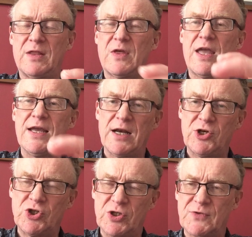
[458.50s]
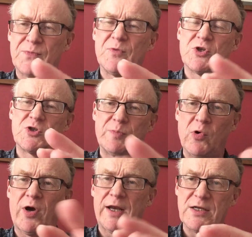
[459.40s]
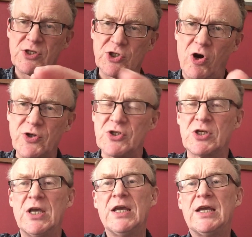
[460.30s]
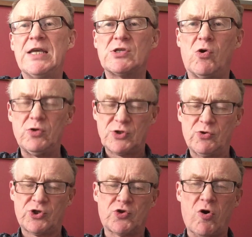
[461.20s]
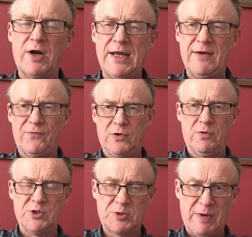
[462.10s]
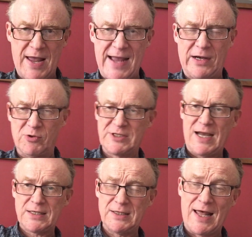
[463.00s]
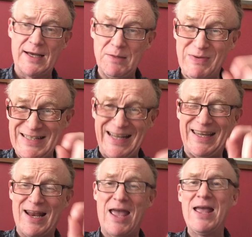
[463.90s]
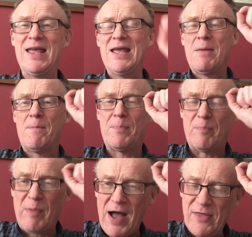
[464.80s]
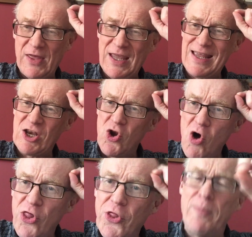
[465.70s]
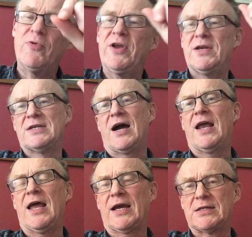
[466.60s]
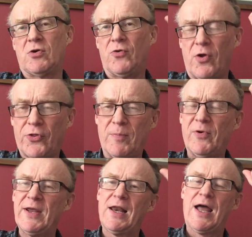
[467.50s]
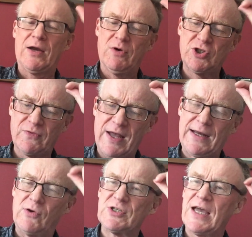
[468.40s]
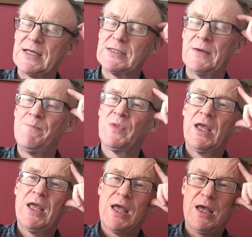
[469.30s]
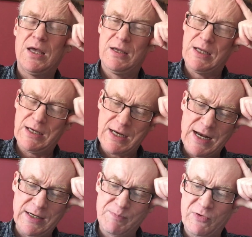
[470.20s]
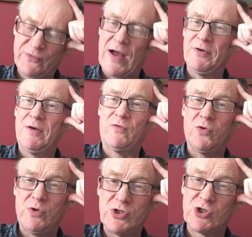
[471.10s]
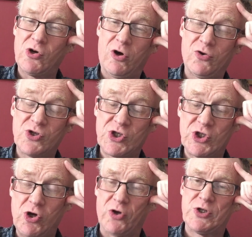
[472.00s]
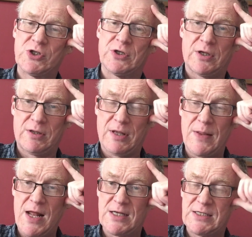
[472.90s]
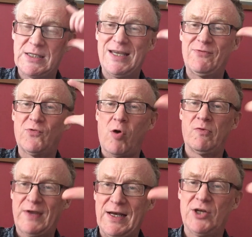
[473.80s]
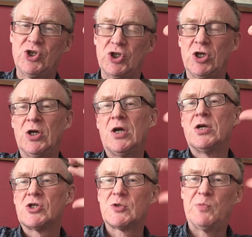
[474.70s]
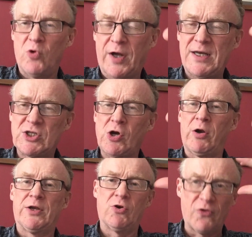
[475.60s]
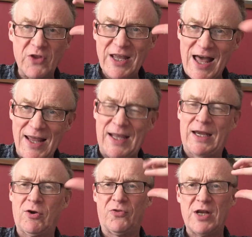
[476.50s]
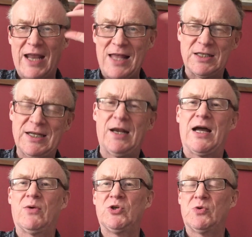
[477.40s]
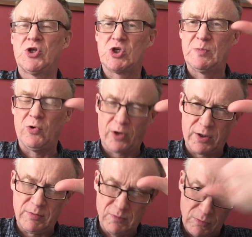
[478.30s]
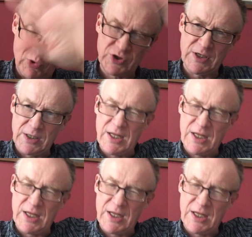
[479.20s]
English that's spoken in Scots is also strongly influenced by Anglo-Saxon, and in particular by the Northumbrian dialect or Northumbrian language of Anglo-Saxon. It had a profound influence on Scots, and that's the form of English spoken in Scotland, not the Gaelic, not the Celtic language, which is spoken mostly in the